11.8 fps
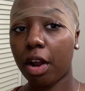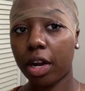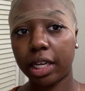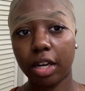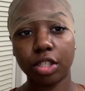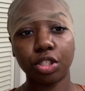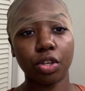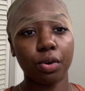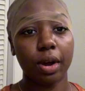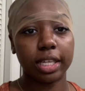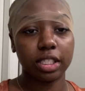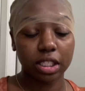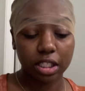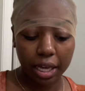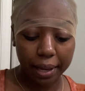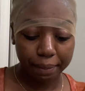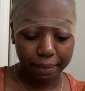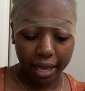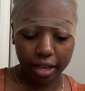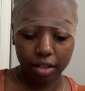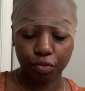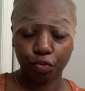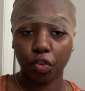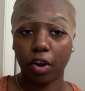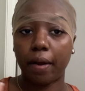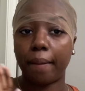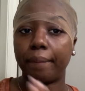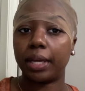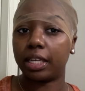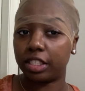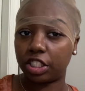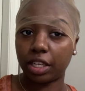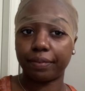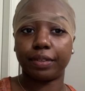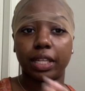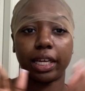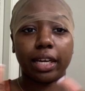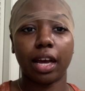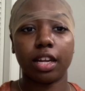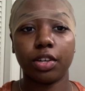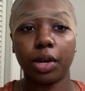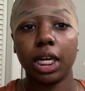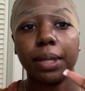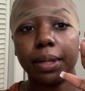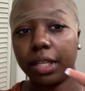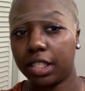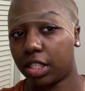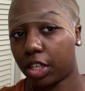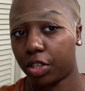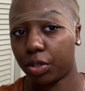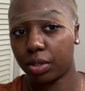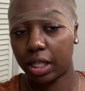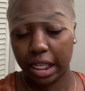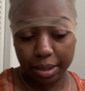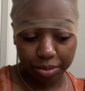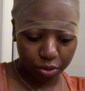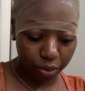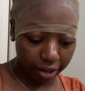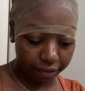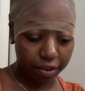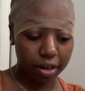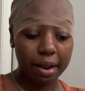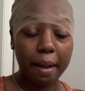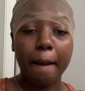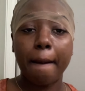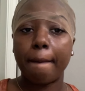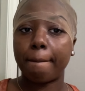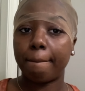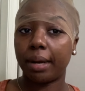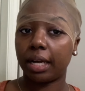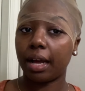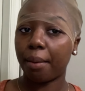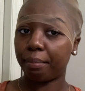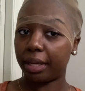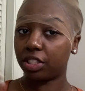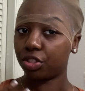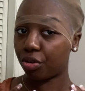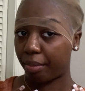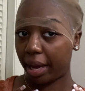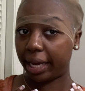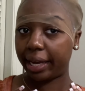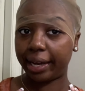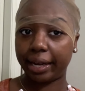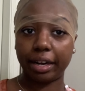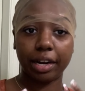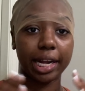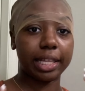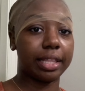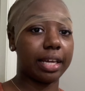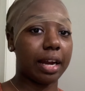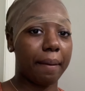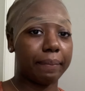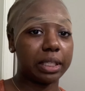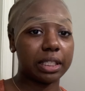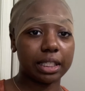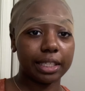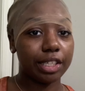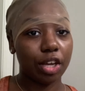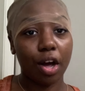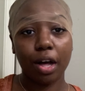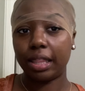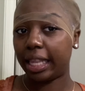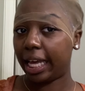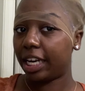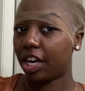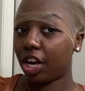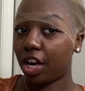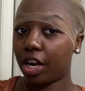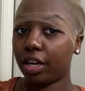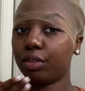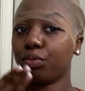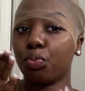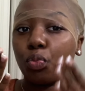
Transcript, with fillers: Alright, y'all, so I just came back from eating Chick fil A. I know I didn't insert those clips, whatever. But I'm about to do my hair, and then I'm gonna see y'all later.